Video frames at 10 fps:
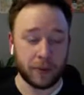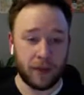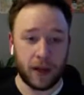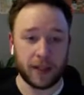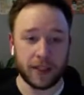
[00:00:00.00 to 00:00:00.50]
people are
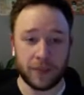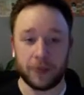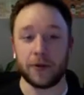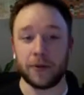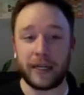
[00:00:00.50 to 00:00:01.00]
flocking to the
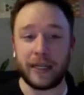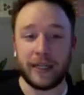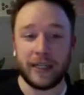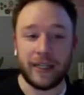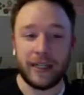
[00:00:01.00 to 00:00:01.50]
brewery
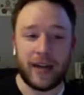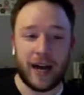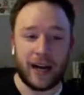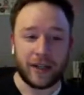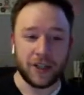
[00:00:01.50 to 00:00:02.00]

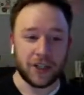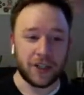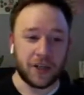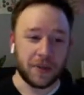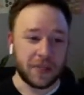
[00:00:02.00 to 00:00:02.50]
just
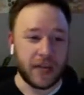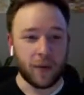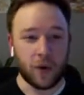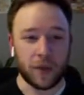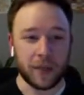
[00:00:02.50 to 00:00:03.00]
to, you know stay
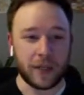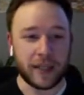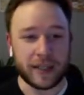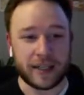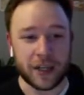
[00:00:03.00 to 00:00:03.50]
warm
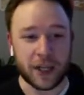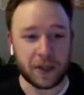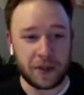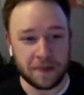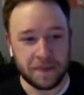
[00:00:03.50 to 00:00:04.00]
and stay
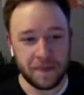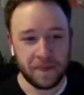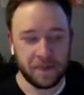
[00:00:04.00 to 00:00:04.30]
sheltered.